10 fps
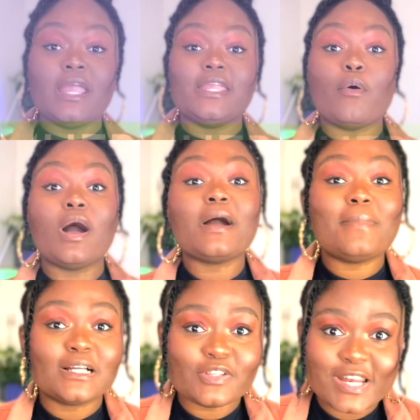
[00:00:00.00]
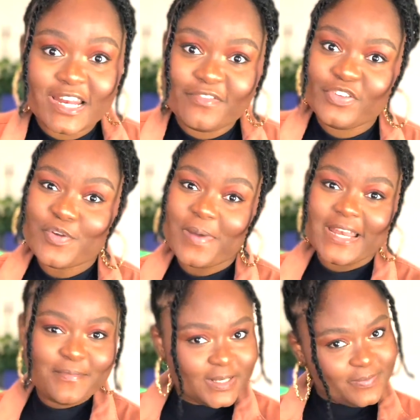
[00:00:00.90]
You're welcome back to another video. My
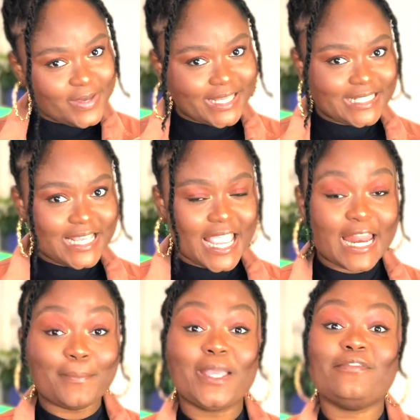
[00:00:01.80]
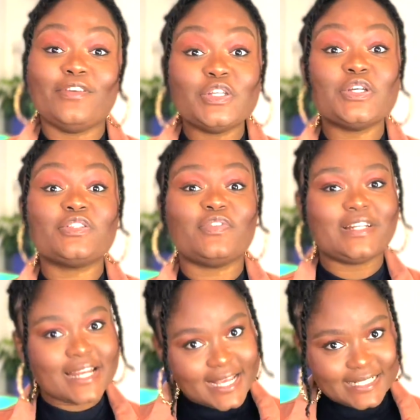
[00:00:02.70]
name is Mercy, and I make videos for
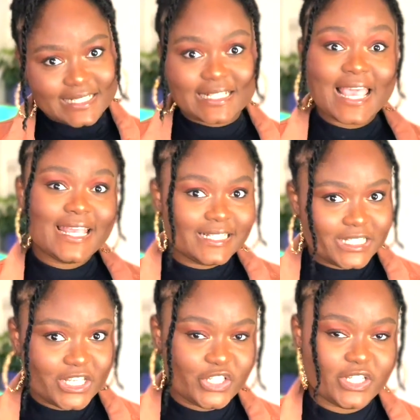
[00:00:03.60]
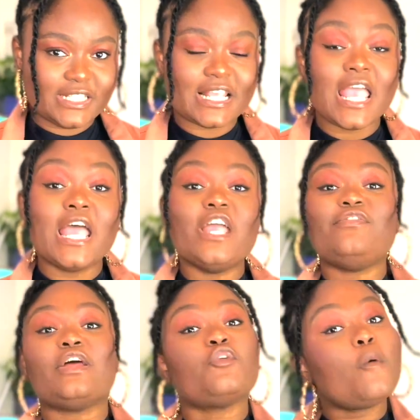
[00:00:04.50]
nurses and teachers. If
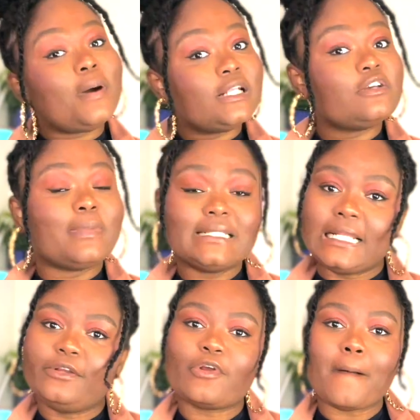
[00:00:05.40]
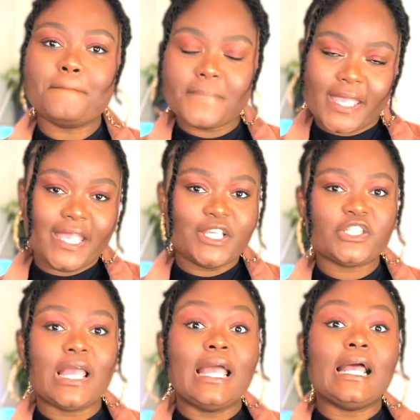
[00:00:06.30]
you're not part of my Telegram page,
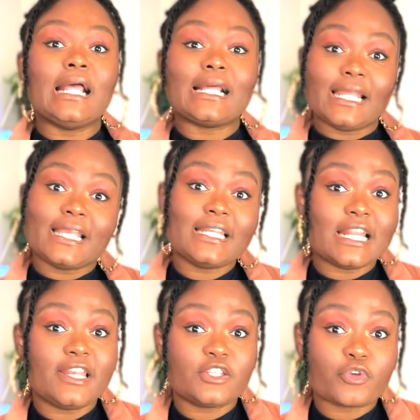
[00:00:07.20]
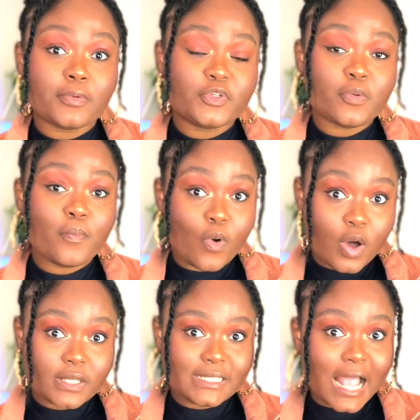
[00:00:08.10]
click in the description
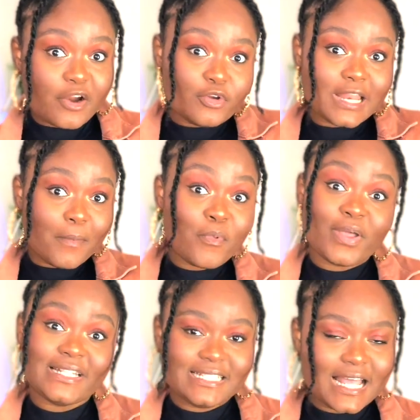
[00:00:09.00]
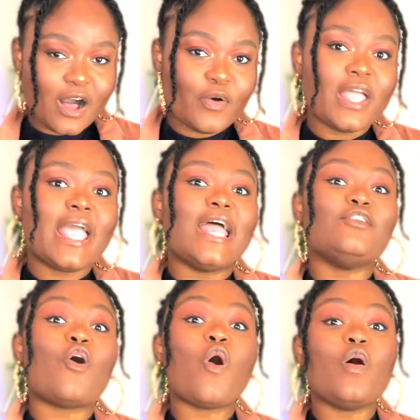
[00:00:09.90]
box, the arrow that points down, and
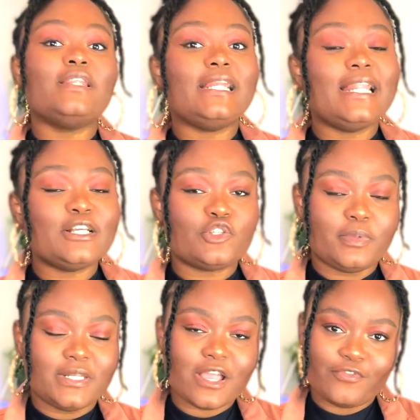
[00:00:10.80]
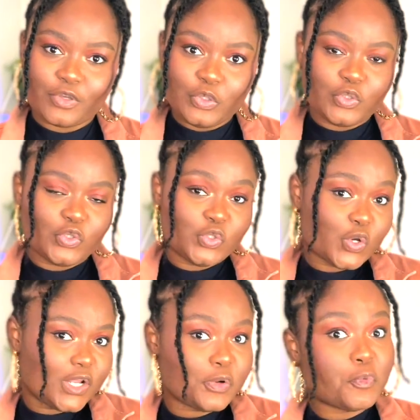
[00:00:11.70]
all the links will be there for you to
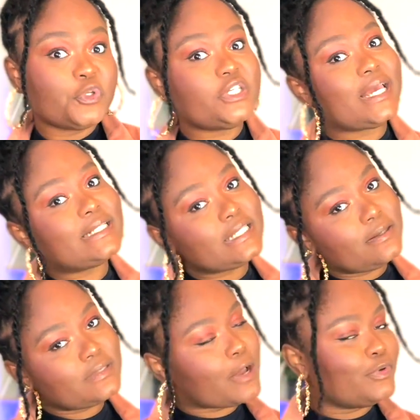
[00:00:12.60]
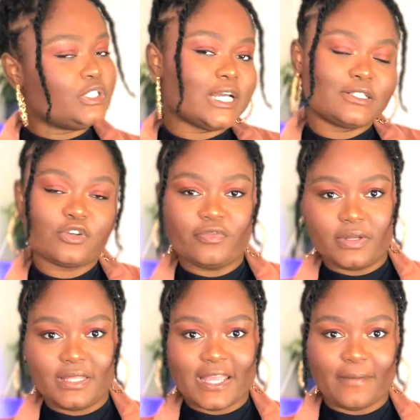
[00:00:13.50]
join. We share tips and we chat over
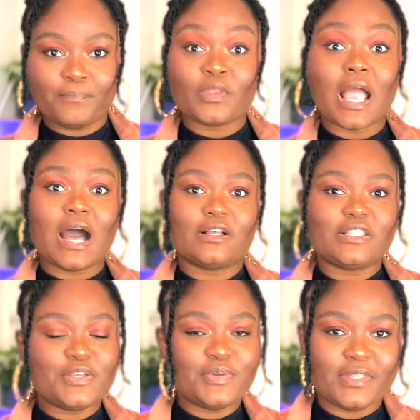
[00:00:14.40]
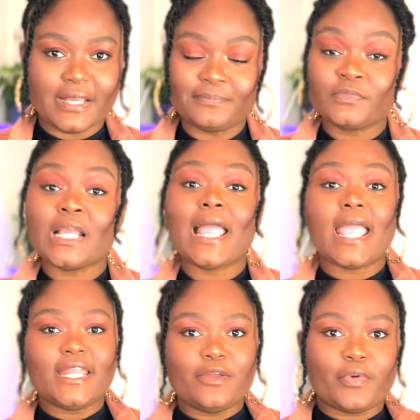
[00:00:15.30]
there. I'll see you there.
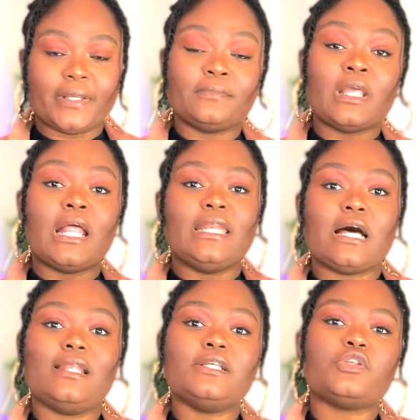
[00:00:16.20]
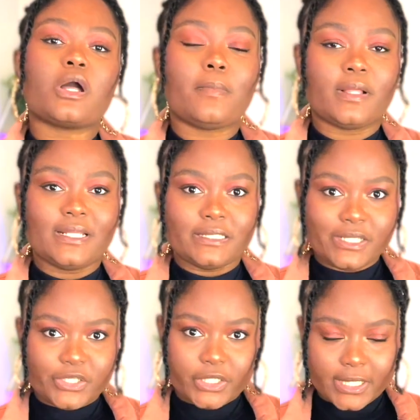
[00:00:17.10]
Anyway, now let's talk about the
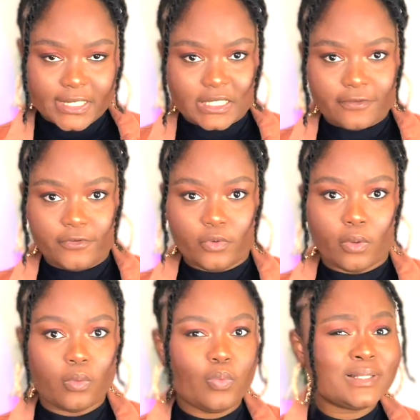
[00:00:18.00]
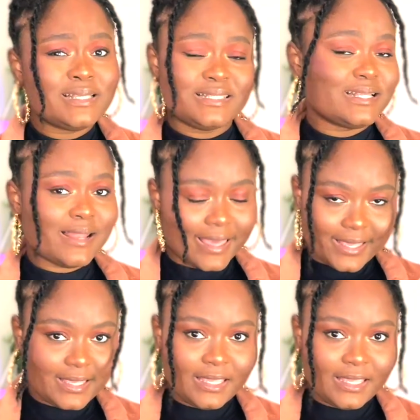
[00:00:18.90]
teaching interview. What is it like?